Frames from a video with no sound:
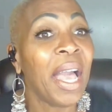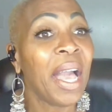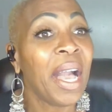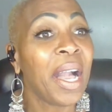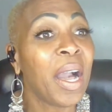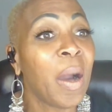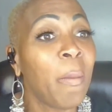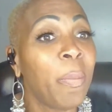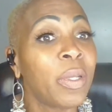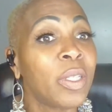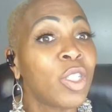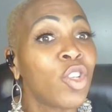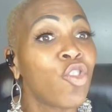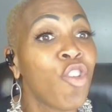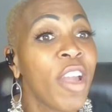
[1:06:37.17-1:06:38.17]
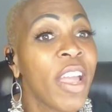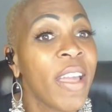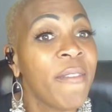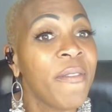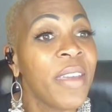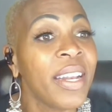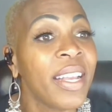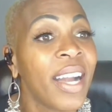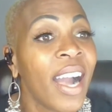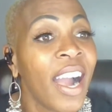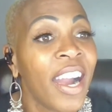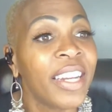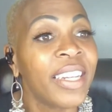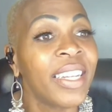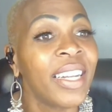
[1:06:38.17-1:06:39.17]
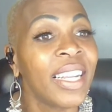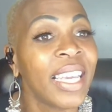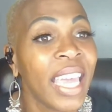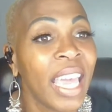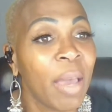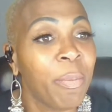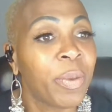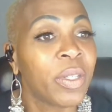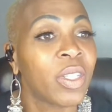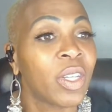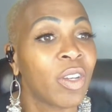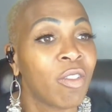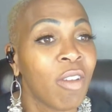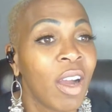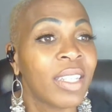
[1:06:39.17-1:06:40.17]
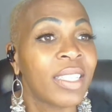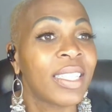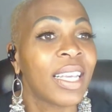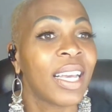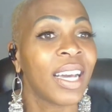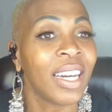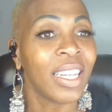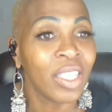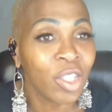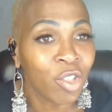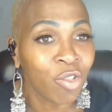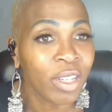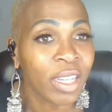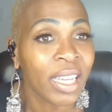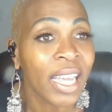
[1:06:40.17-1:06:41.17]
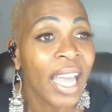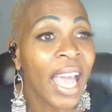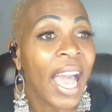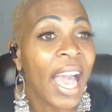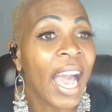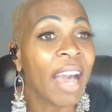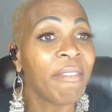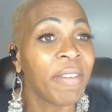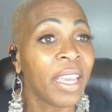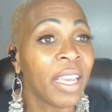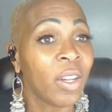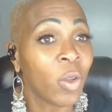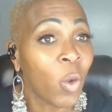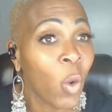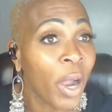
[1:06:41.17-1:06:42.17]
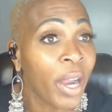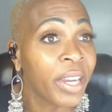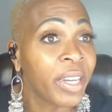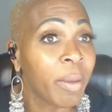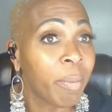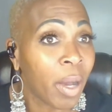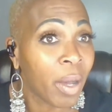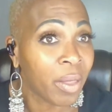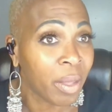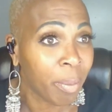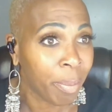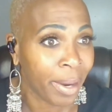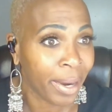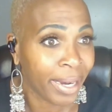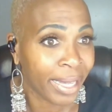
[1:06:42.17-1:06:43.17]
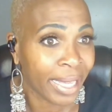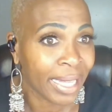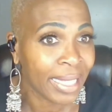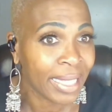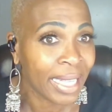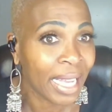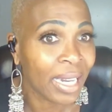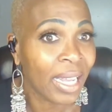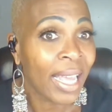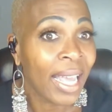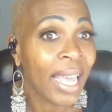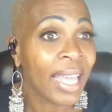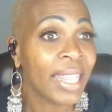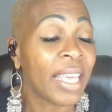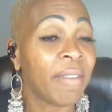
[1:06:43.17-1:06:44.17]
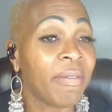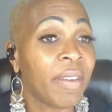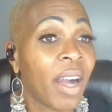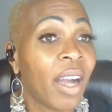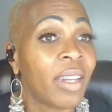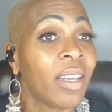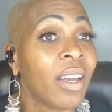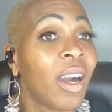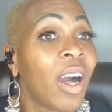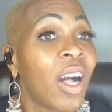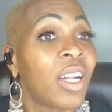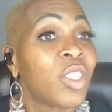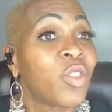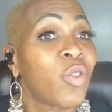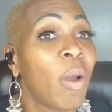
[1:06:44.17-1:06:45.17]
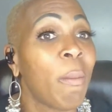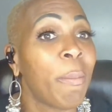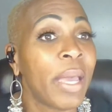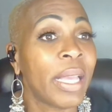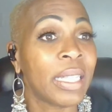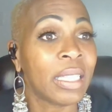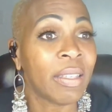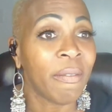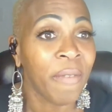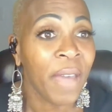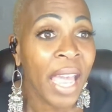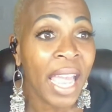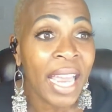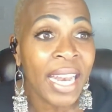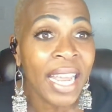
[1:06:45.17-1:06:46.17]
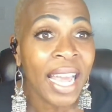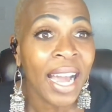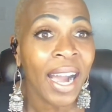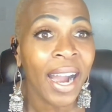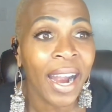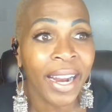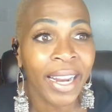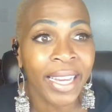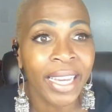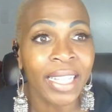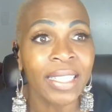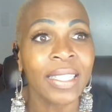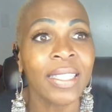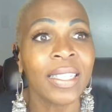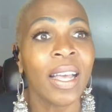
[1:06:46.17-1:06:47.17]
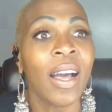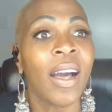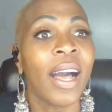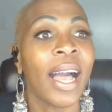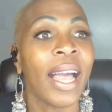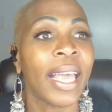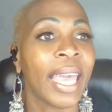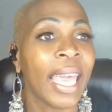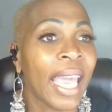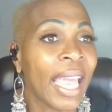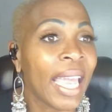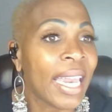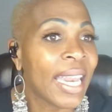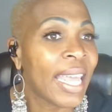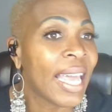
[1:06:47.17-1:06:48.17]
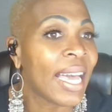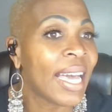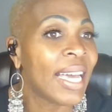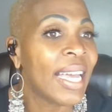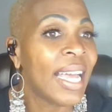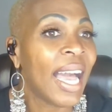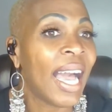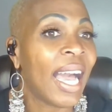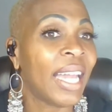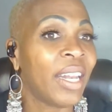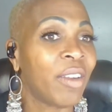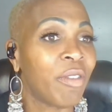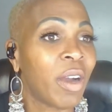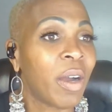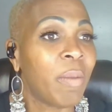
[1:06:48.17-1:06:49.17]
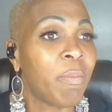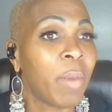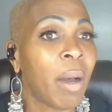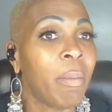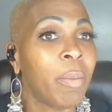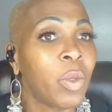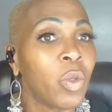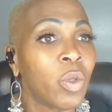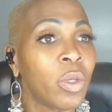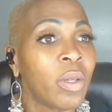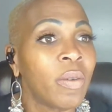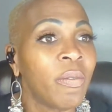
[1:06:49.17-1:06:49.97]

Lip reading: Couples craving carnal capers across the country have inquired about the park, he said. They've gotten calls from Pennsylvania, Arkansas, Acadia, and around Mamou,